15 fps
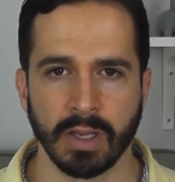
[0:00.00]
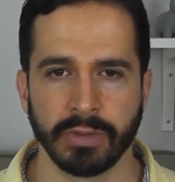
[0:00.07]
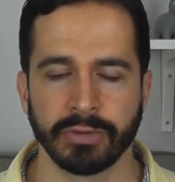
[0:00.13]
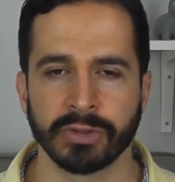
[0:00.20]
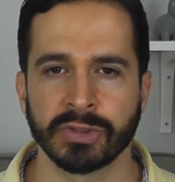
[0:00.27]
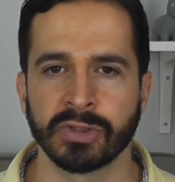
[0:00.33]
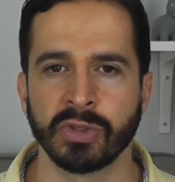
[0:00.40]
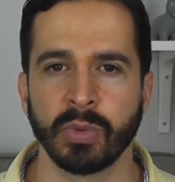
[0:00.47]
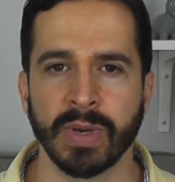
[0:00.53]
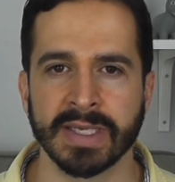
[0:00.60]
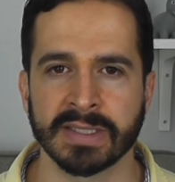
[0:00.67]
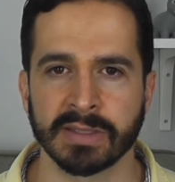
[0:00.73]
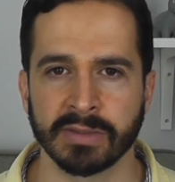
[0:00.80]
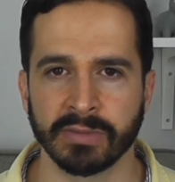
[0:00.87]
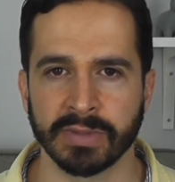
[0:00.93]
There's two
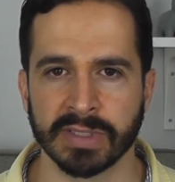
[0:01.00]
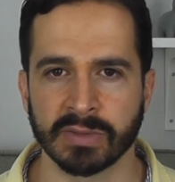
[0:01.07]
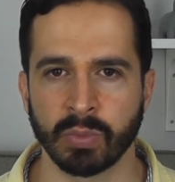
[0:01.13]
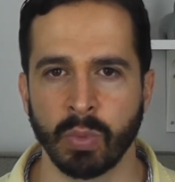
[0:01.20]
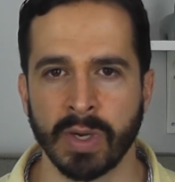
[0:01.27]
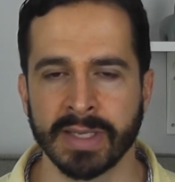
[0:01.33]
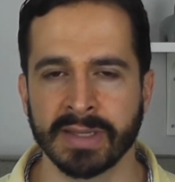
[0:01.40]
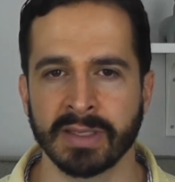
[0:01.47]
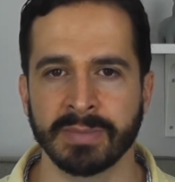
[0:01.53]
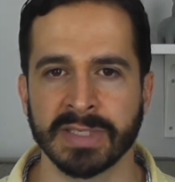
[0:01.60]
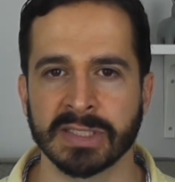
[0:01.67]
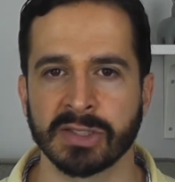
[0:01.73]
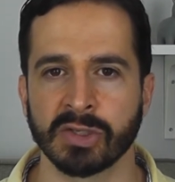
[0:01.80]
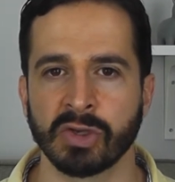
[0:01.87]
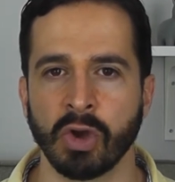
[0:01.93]
ways to do this. One of them
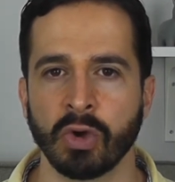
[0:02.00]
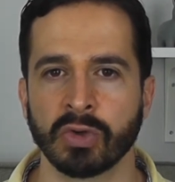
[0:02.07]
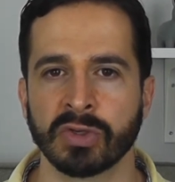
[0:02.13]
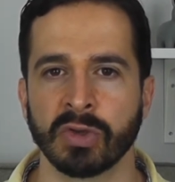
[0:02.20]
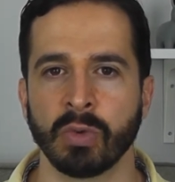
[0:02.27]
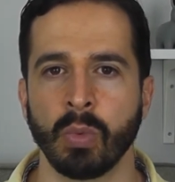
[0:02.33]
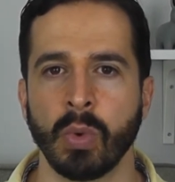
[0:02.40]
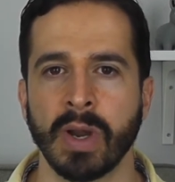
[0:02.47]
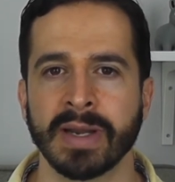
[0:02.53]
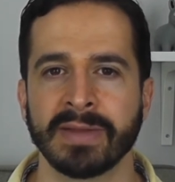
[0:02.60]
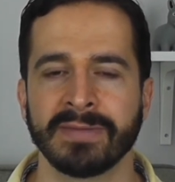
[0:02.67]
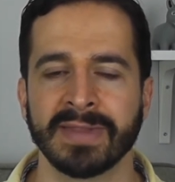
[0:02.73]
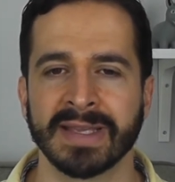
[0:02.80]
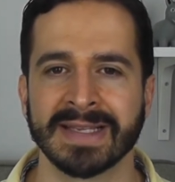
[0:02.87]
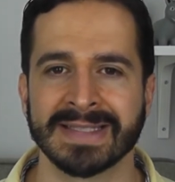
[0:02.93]
is to go to one
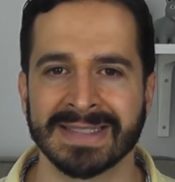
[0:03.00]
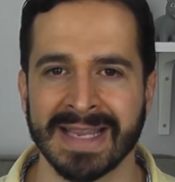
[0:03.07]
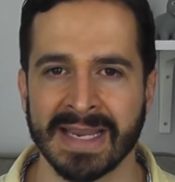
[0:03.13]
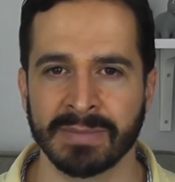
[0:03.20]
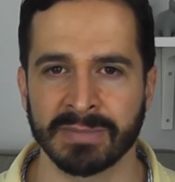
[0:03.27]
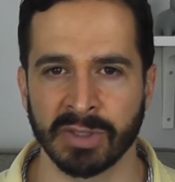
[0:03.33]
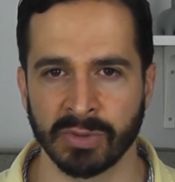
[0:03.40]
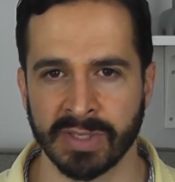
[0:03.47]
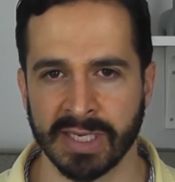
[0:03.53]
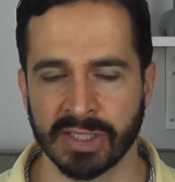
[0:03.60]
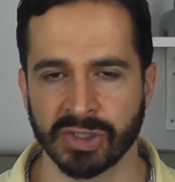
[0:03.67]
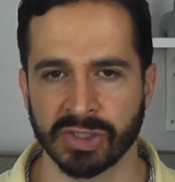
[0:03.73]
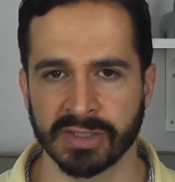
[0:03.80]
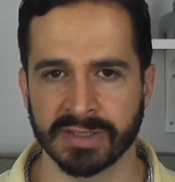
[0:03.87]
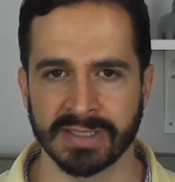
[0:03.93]
of the exam
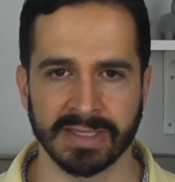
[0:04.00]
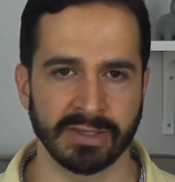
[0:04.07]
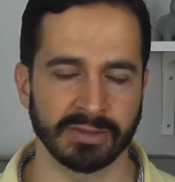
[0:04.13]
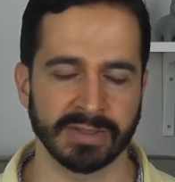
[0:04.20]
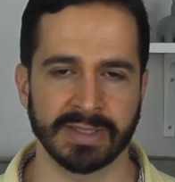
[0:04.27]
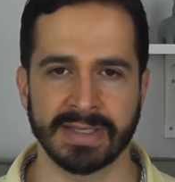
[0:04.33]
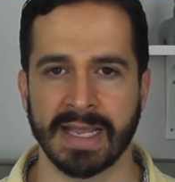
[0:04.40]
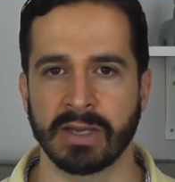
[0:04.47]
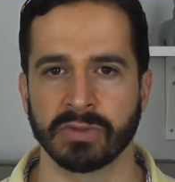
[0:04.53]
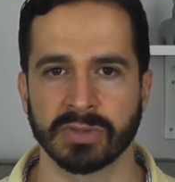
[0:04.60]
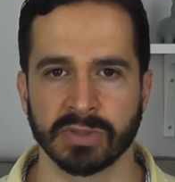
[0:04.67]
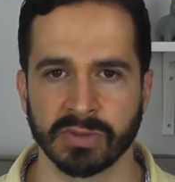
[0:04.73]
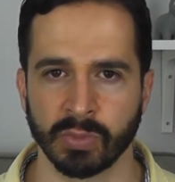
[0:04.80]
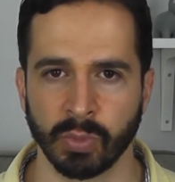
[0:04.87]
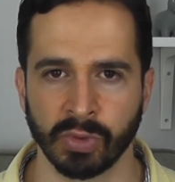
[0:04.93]
locations, and there's
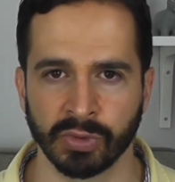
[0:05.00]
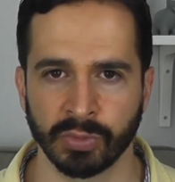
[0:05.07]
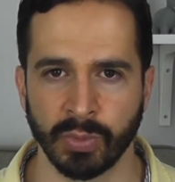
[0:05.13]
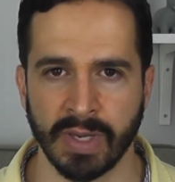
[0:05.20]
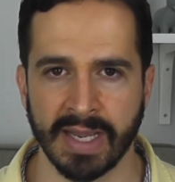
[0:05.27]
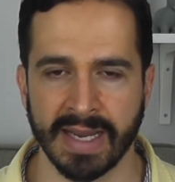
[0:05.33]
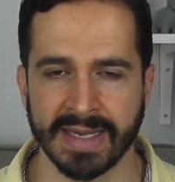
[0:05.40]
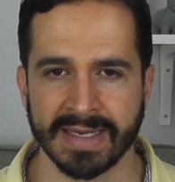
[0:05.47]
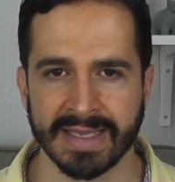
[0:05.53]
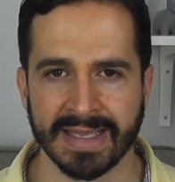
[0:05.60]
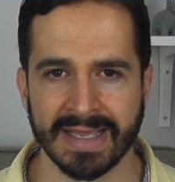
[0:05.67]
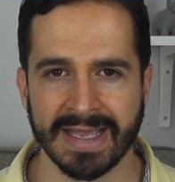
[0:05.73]
thousands worldwide,